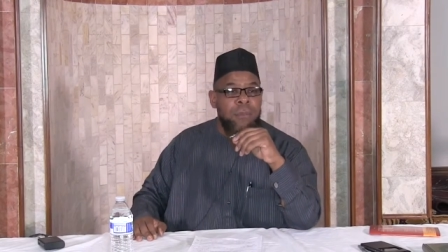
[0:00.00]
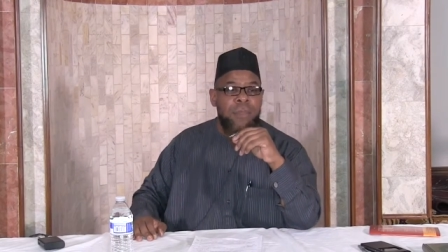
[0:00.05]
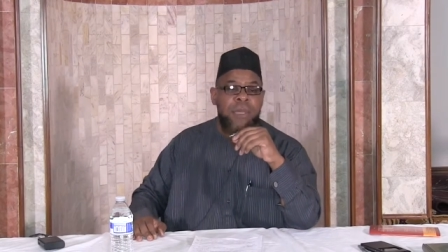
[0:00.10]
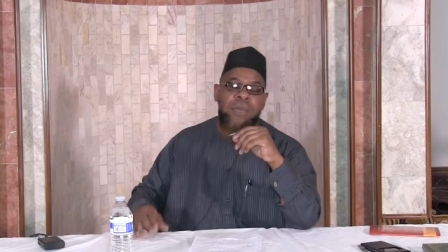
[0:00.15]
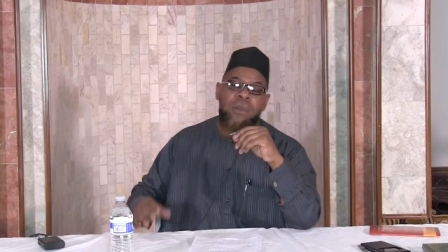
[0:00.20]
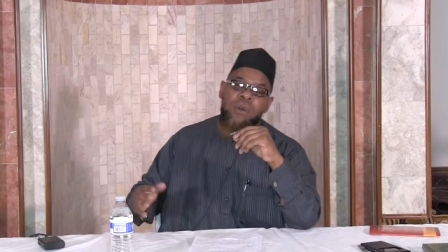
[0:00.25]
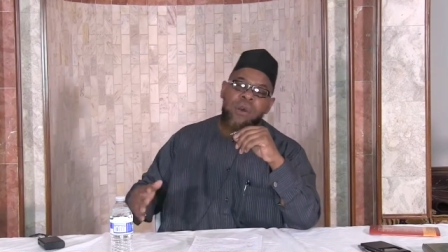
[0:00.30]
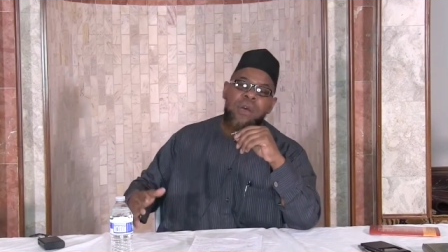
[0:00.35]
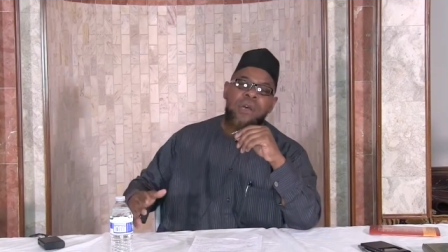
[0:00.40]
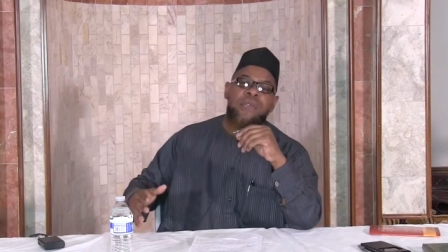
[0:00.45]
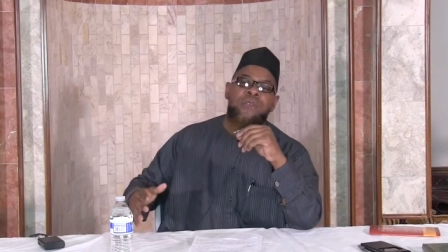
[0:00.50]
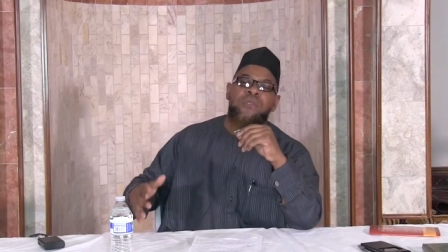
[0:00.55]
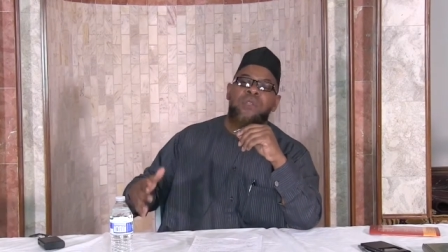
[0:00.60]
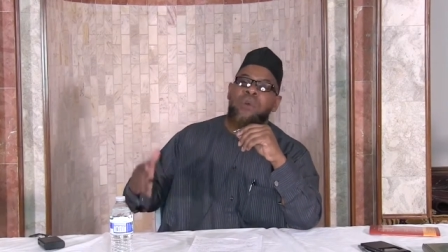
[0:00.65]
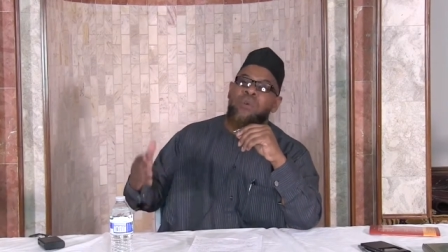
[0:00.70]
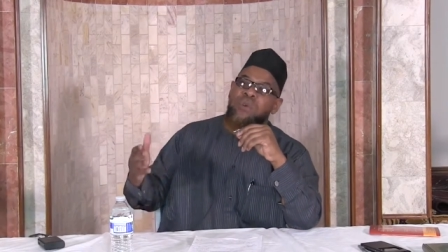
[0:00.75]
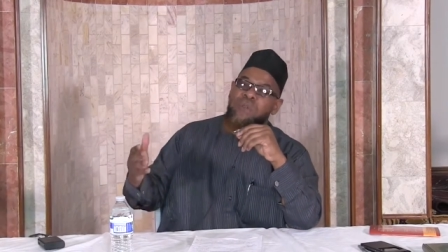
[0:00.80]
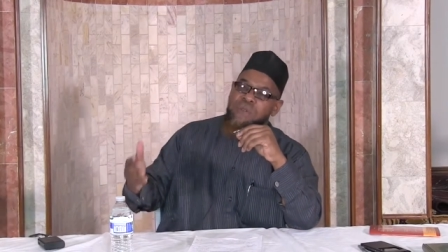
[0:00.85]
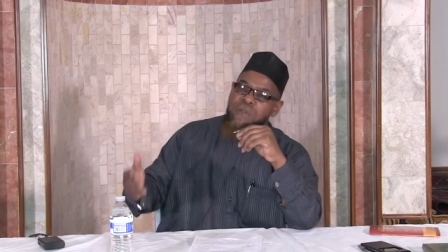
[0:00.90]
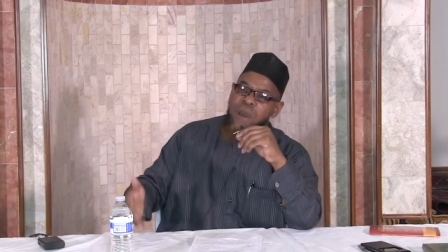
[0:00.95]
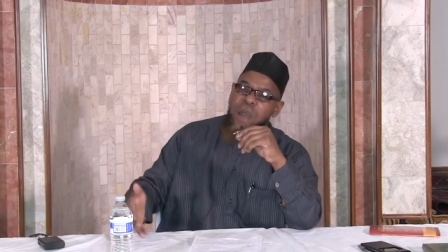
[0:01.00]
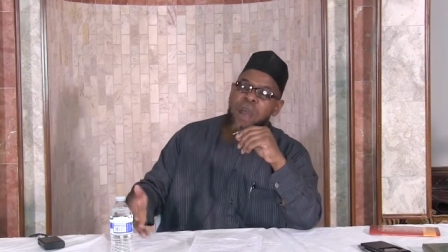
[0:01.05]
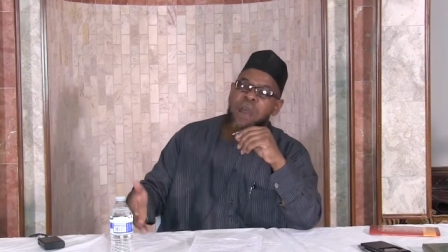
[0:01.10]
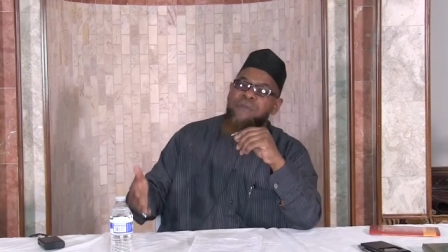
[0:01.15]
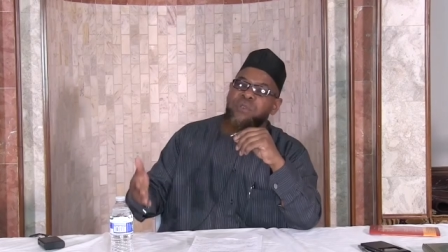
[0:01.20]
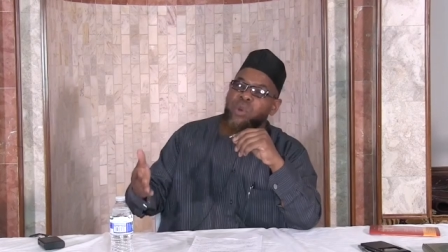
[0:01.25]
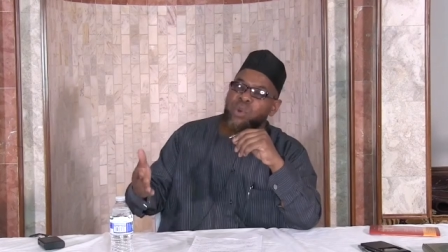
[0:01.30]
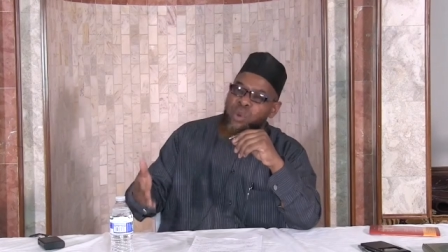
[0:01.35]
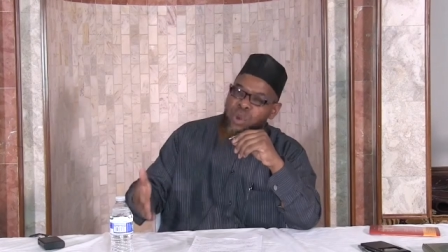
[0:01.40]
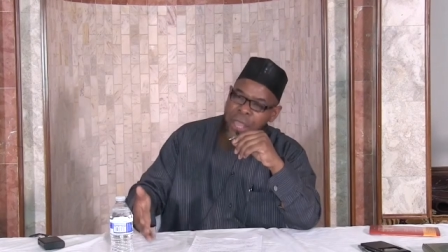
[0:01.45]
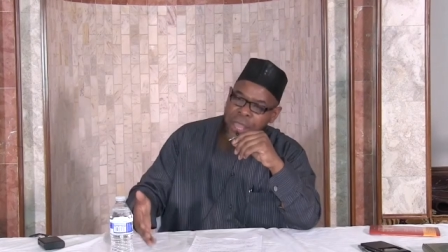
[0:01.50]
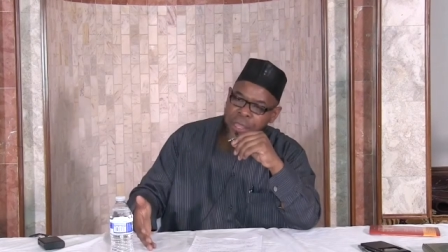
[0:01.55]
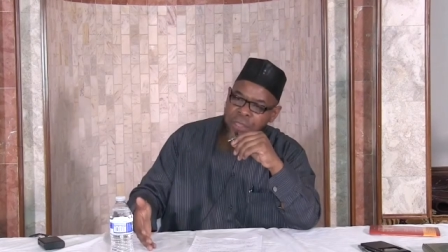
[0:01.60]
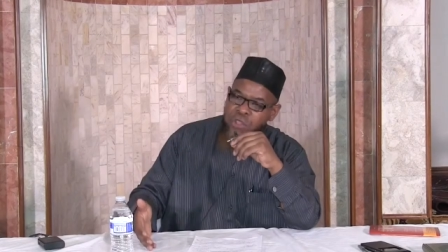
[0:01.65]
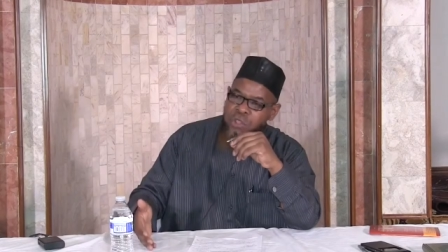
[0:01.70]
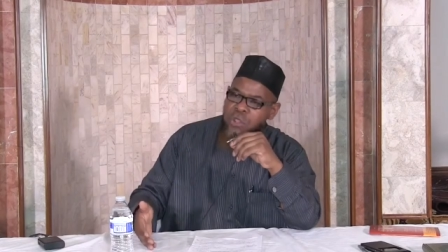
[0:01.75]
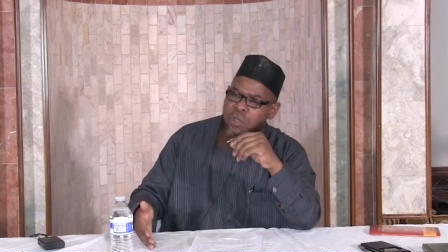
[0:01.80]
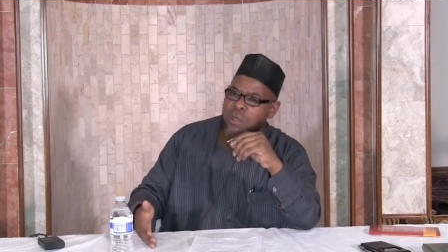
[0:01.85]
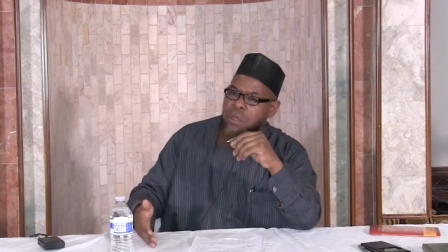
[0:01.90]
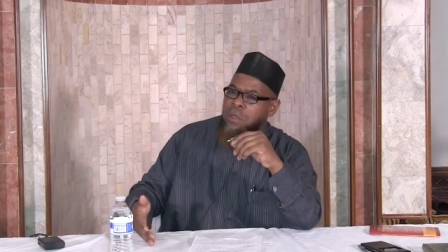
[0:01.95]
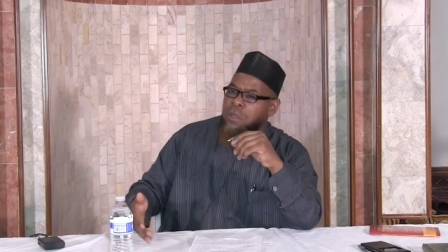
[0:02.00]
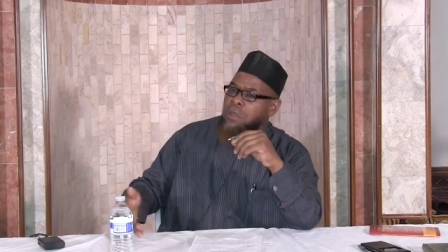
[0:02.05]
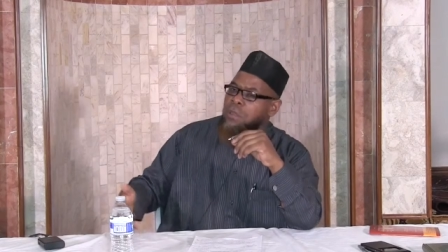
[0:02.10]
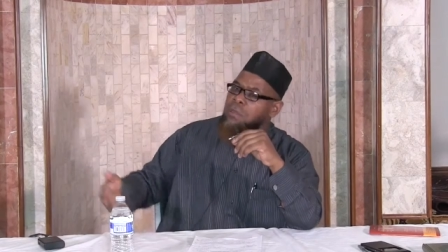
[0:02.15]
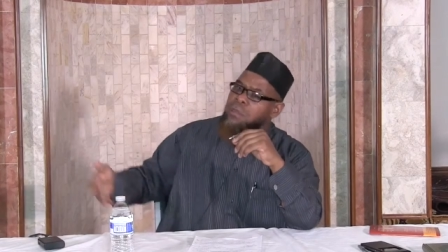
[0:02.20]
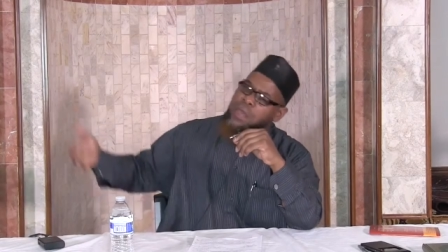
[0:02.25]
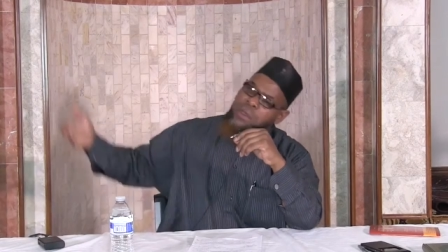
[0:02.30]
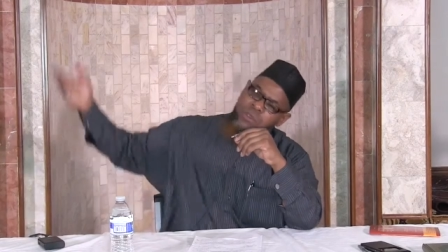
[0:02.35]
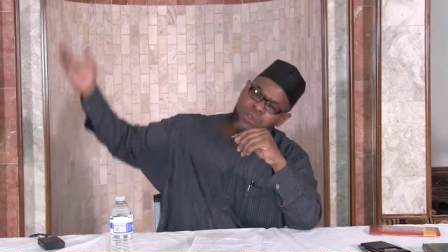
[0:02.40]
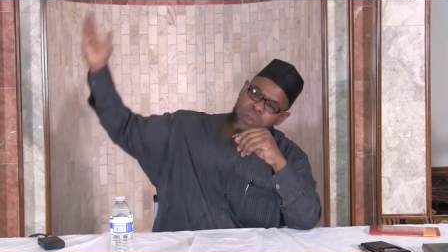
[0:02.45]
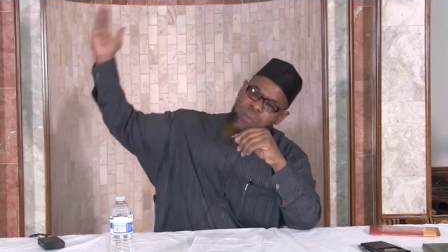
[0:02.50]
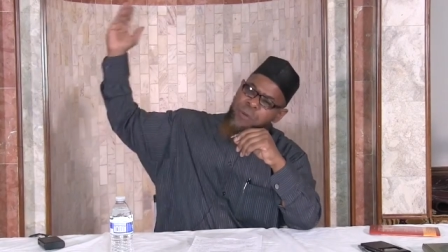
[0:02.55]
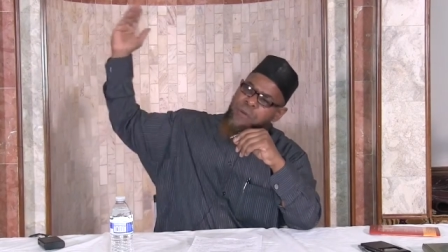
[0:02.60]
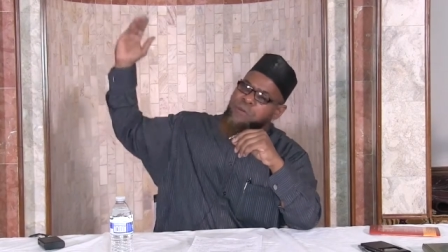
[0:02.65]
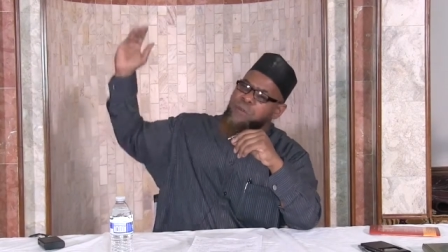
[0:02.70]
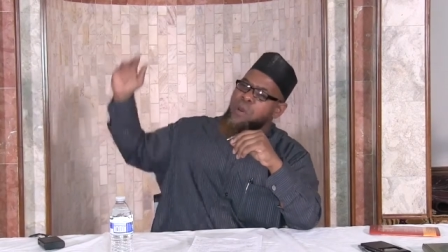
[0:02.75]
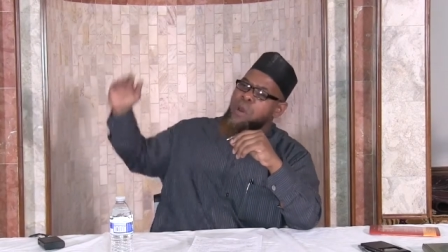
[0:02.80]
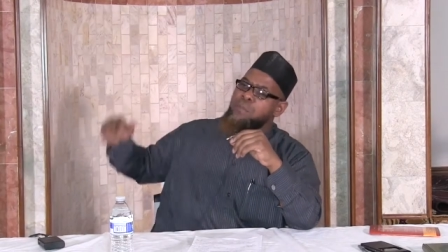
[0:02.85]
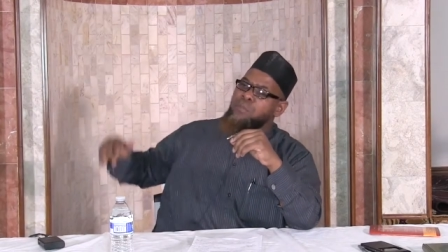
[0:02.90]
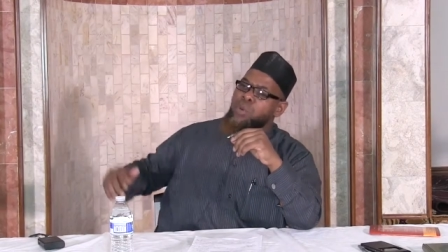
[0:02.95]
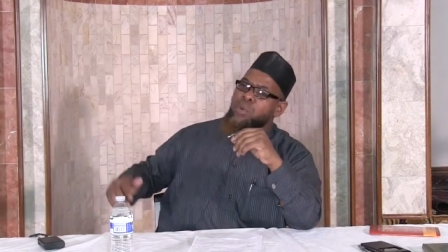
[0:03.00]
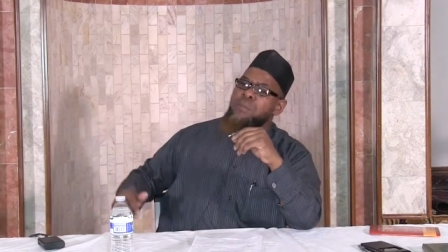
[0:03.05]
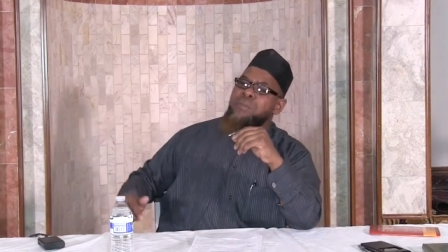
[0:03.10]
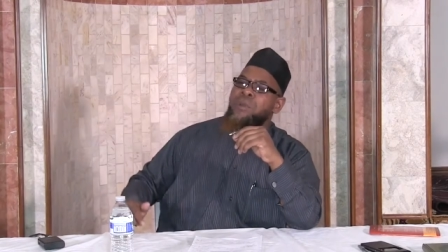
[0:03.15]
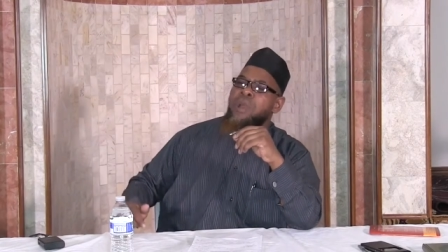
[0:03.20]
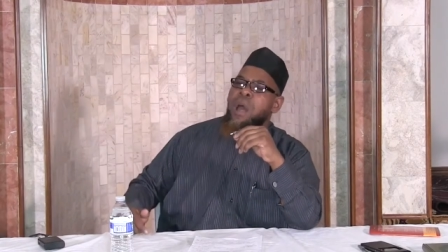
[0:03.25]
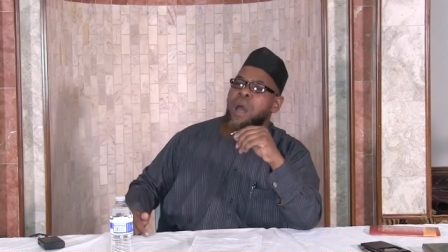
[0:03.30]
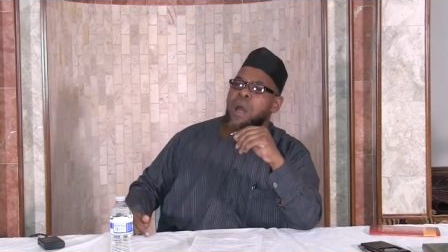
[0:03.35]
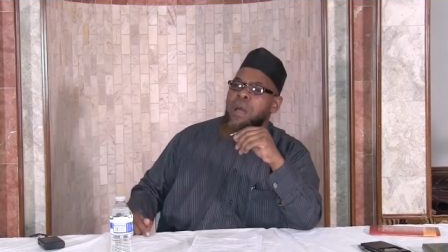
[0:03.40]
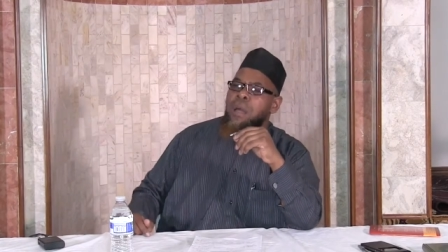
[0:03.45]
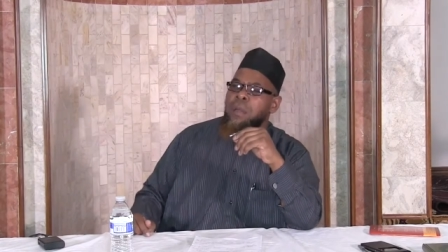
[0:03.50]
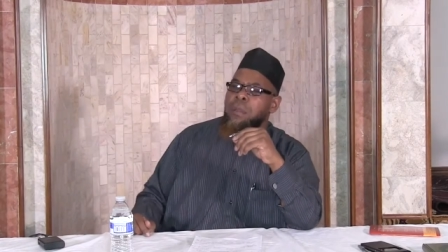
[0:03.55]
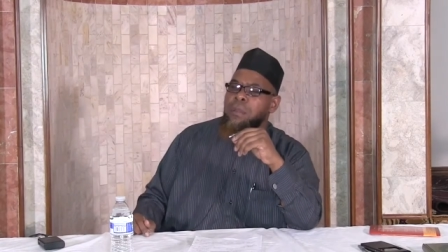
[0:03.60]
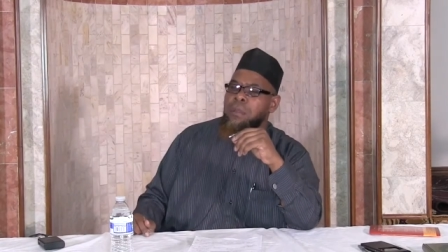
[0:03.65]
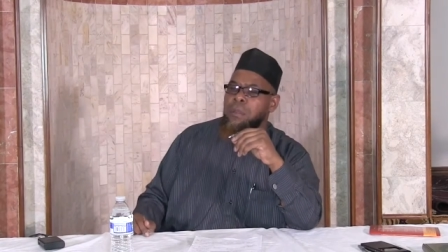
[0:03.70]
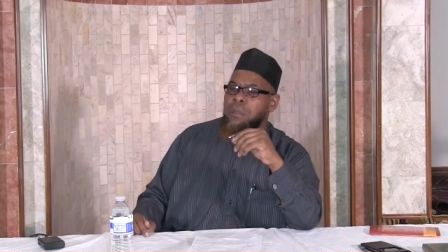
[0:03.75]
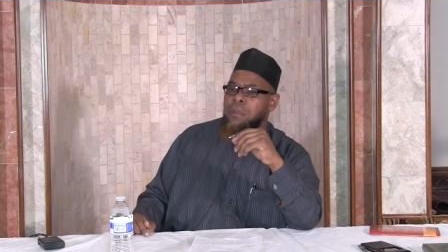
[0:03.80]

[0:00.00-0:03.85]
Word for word: because the Kufar Quraysh used to perform Umrah.